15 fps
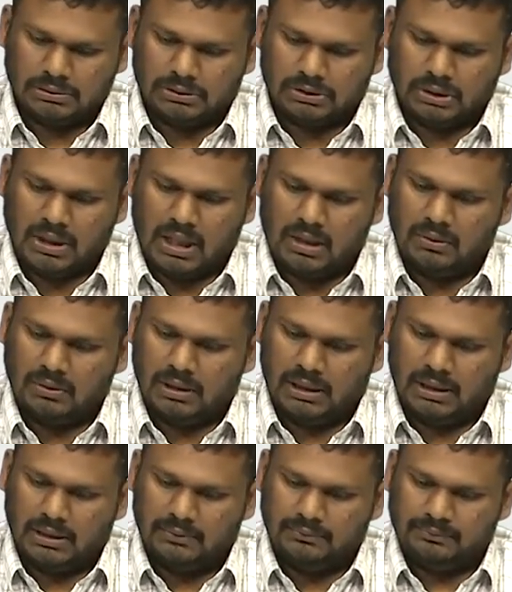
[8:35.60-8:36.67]
So now
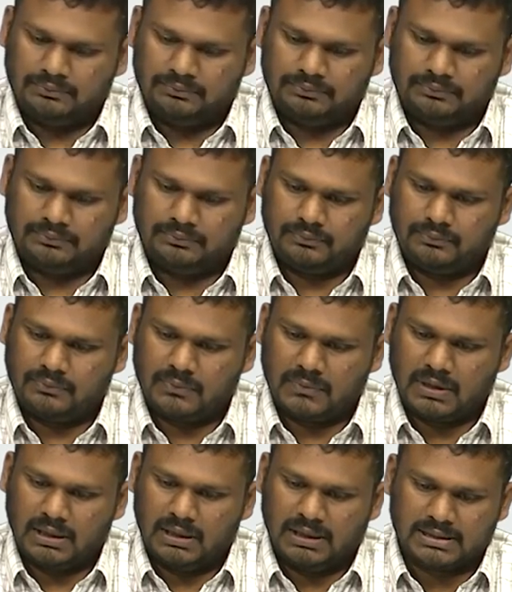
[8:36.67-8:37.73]
uh,
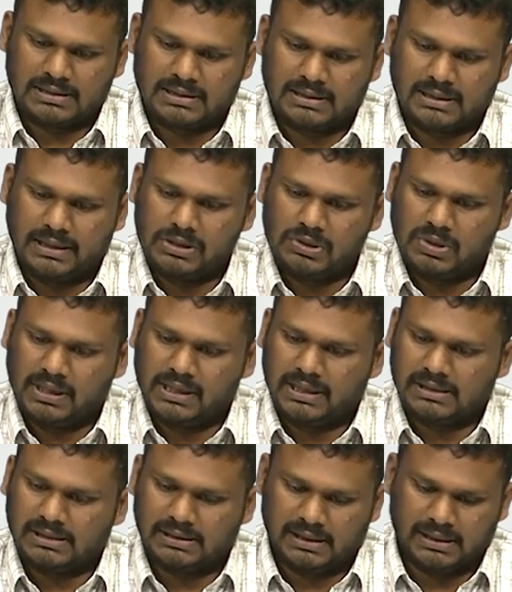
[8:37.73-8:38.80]
let us try to
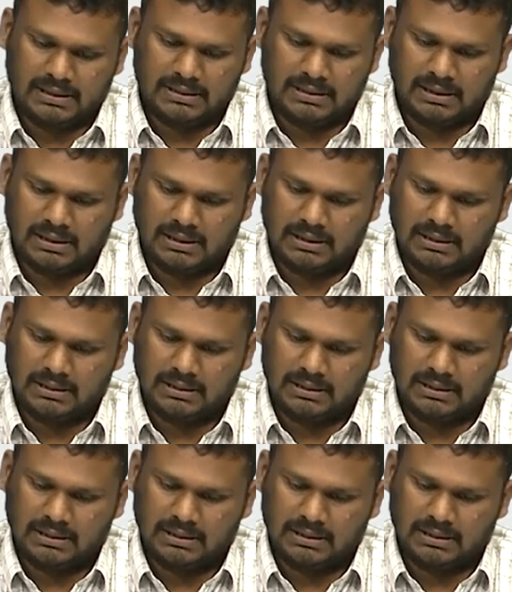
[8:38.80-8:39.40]
understand uh,